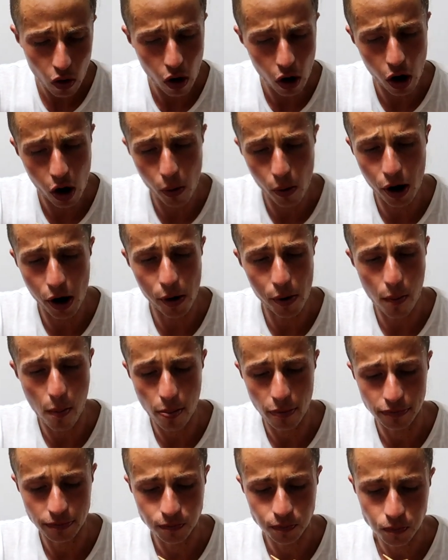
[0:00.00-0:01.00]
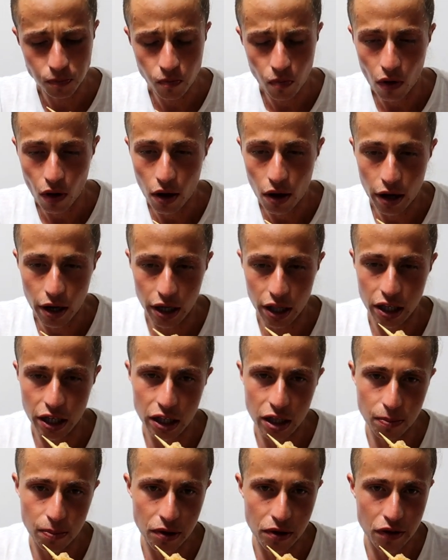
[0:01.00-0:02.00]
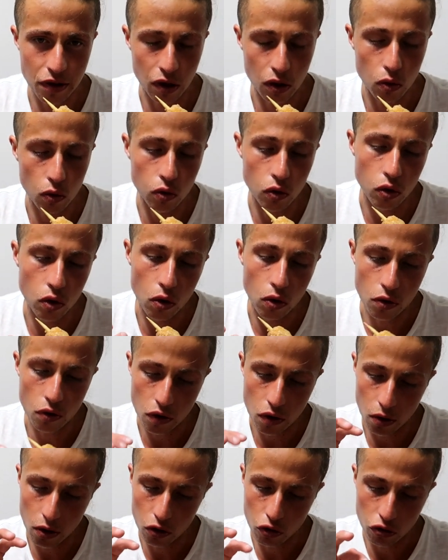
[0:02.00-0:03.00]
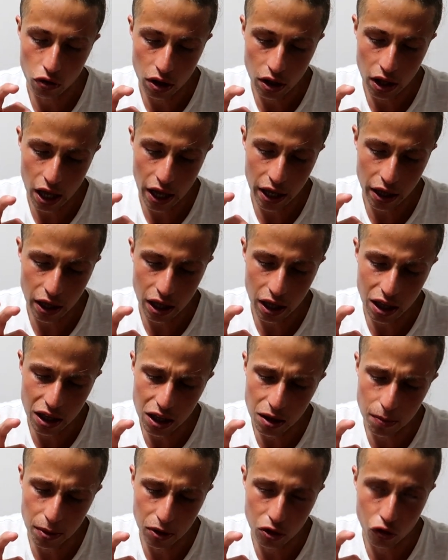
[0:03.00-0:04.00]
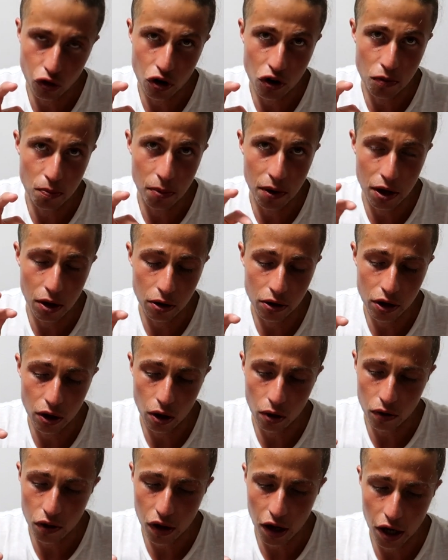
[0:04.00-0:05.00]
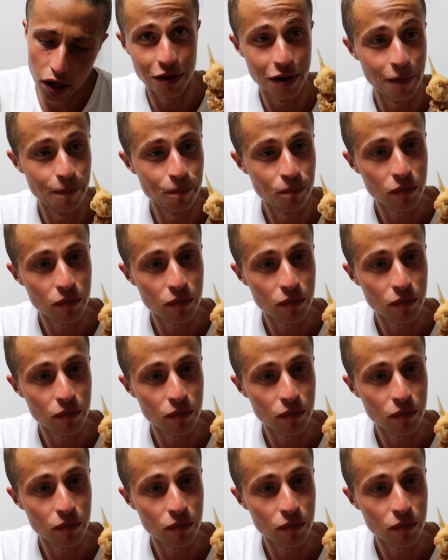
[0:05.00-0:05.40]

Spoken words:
Oh wow. A little bit sakuto, so like a little bit crispy on the outside,